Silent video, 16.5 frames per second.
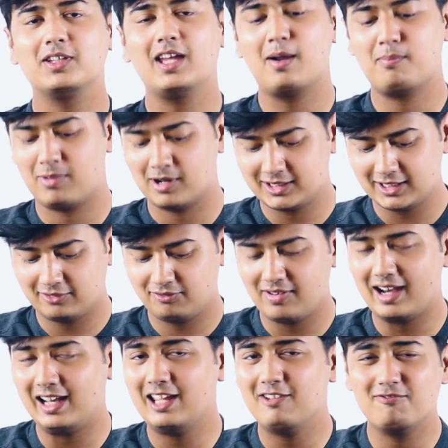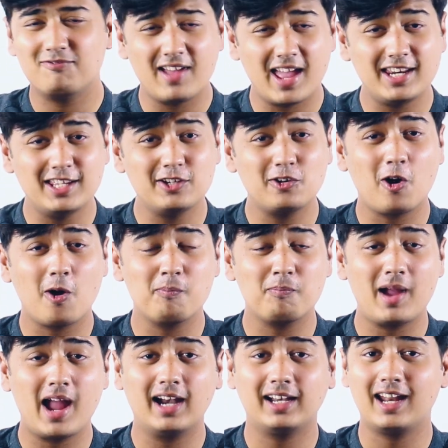So yeah, budget-friendly, very
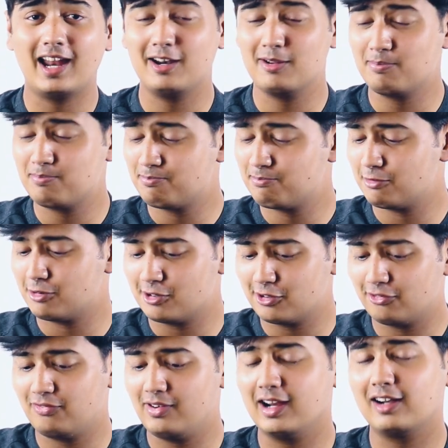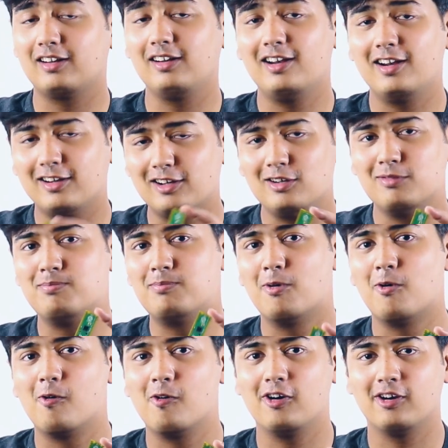compact, and a perfect little
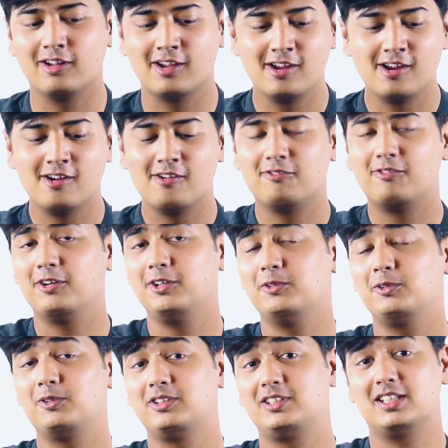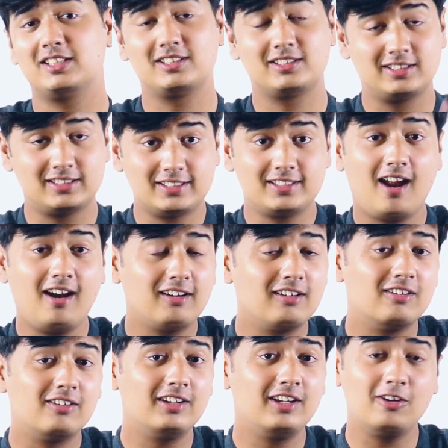board for you to just start
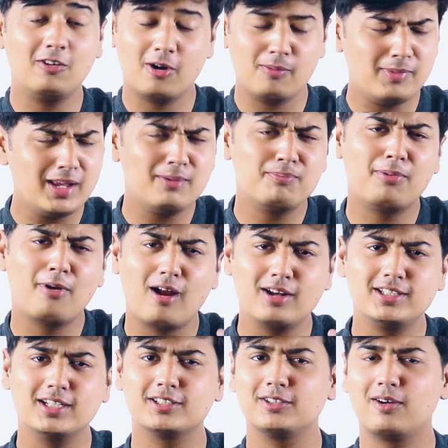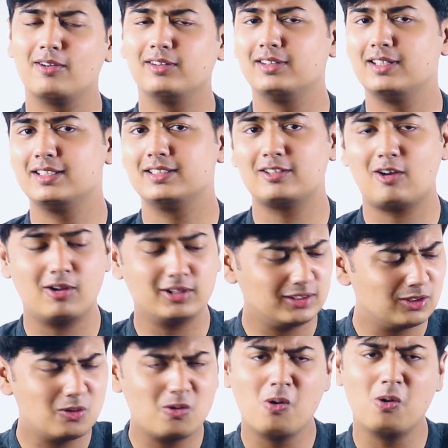learning or make projects on this
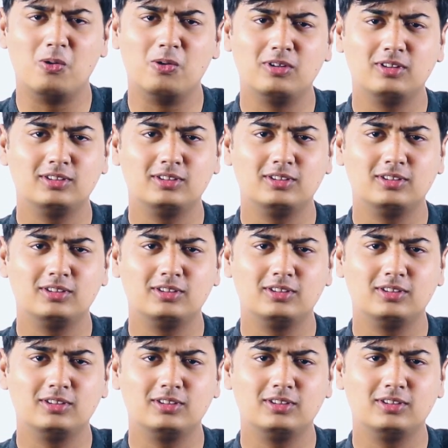on the go.